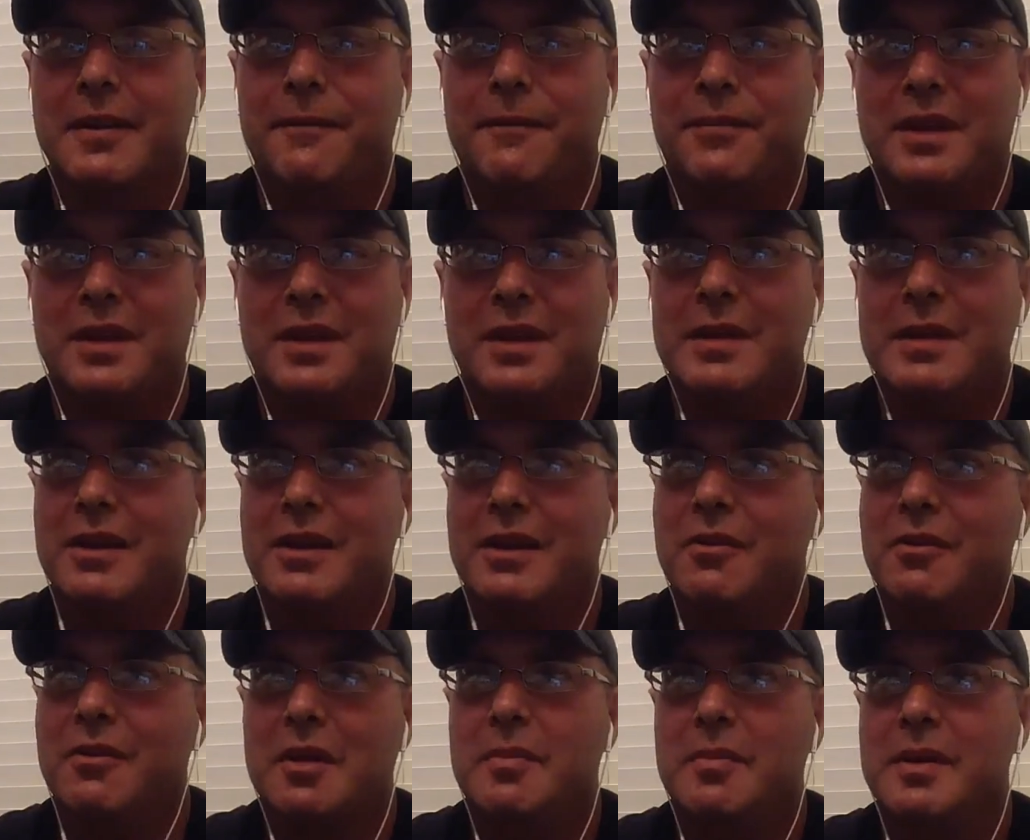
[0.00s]
I mean, I know a
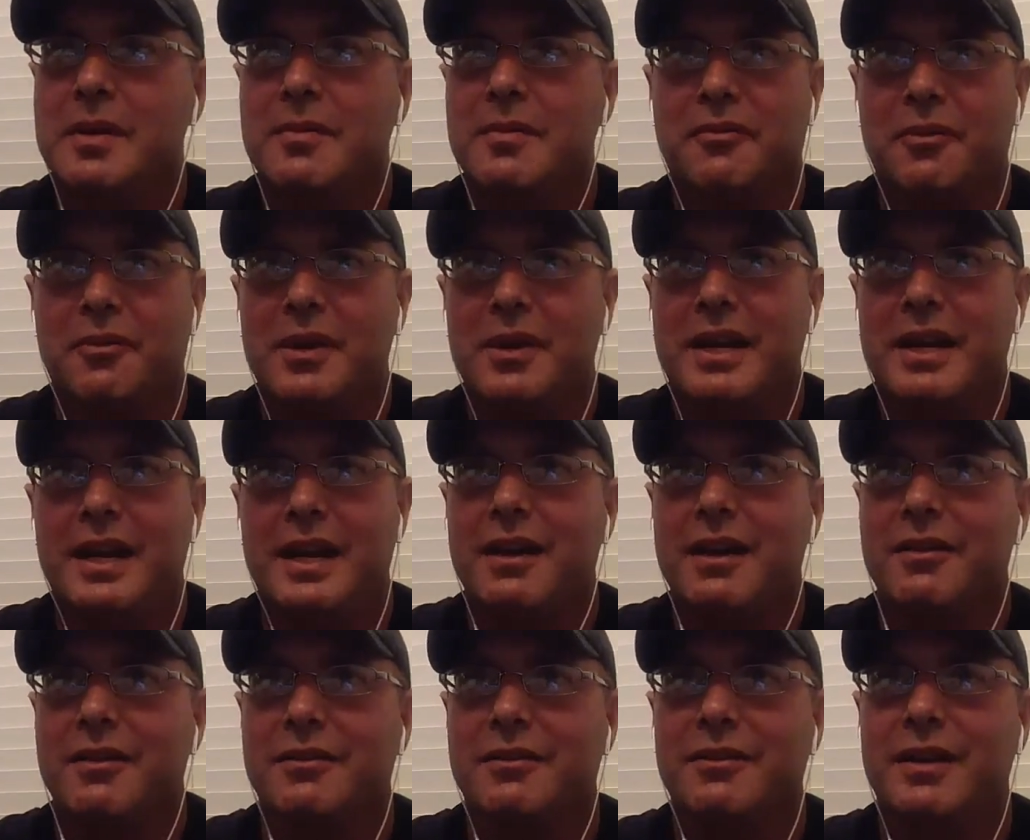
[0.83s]
lot of people freak
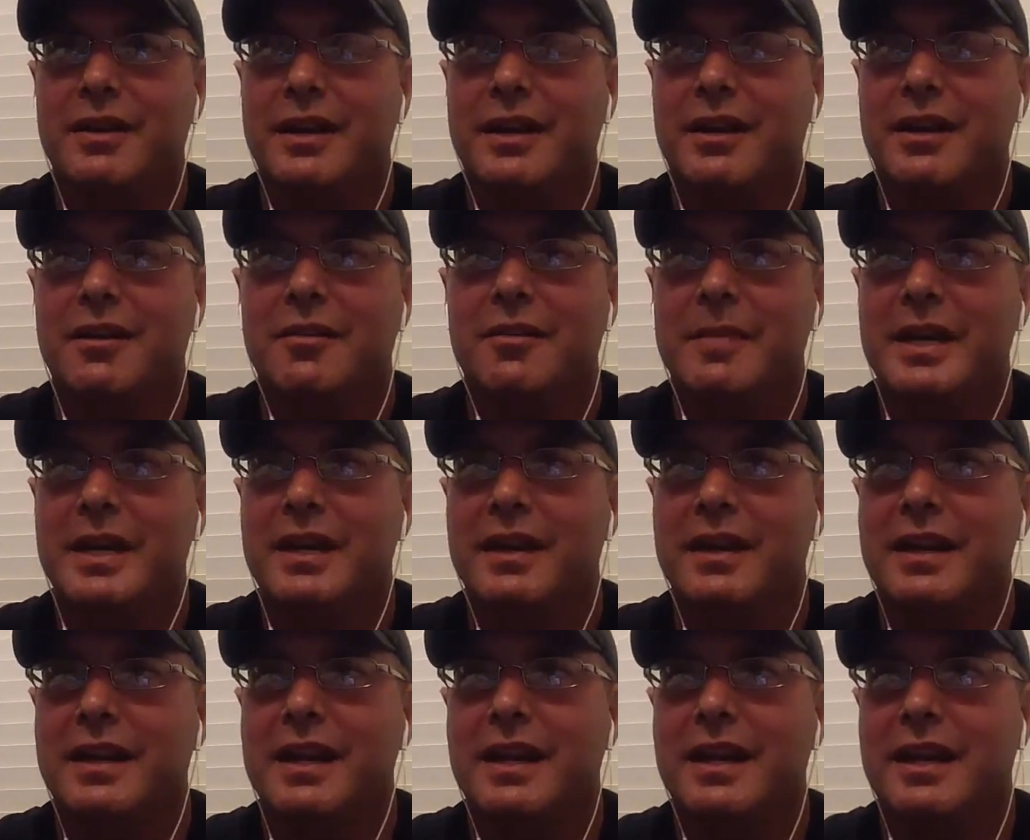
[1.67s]
out like, oh, man,
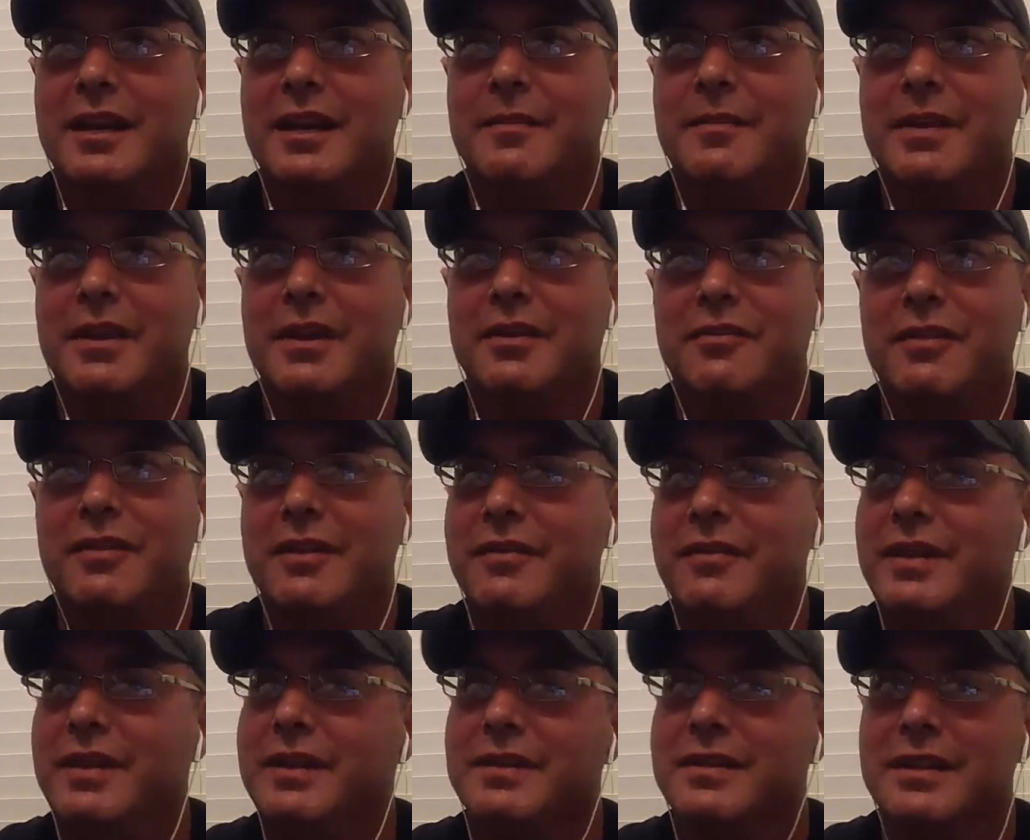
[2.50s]
I can't get them down to
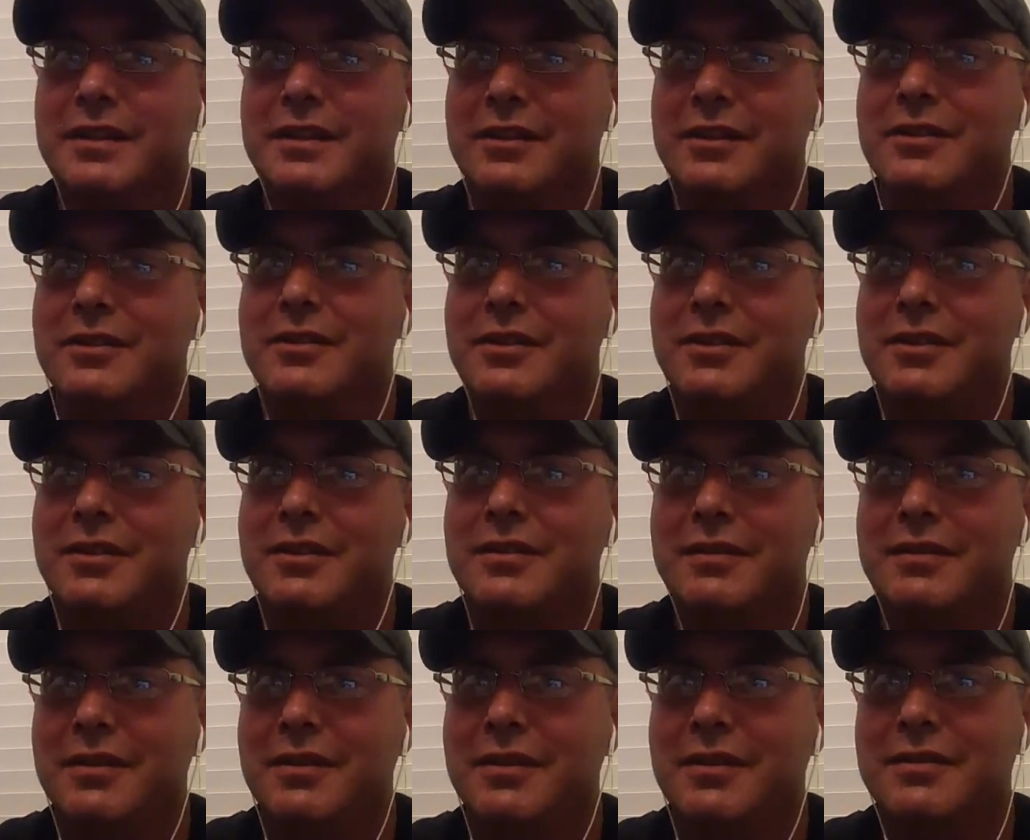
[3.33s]
50. It's like, dude,
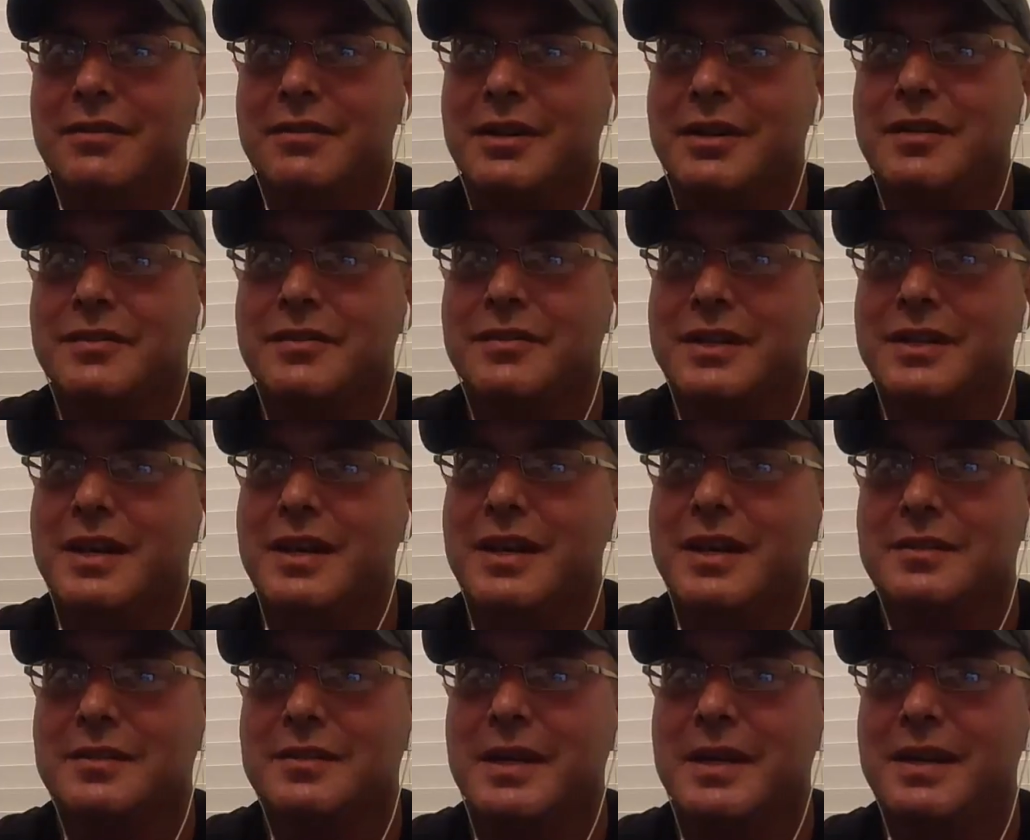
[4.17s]
they're tough
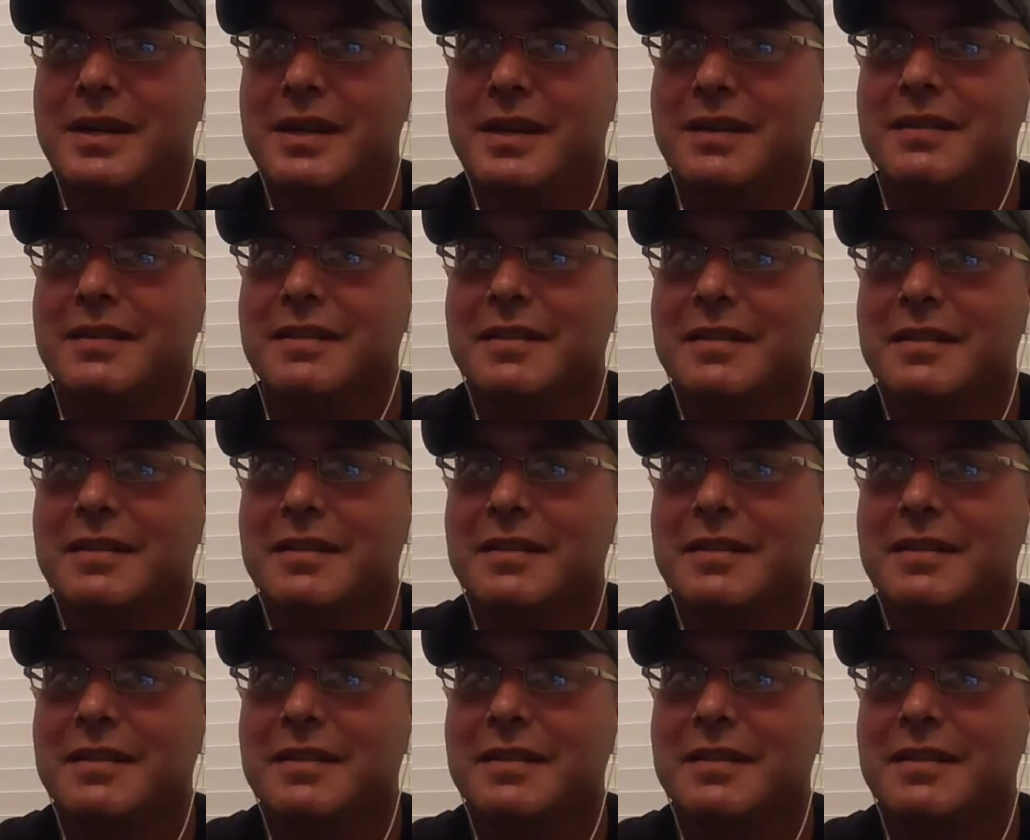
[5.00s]
snakes, man.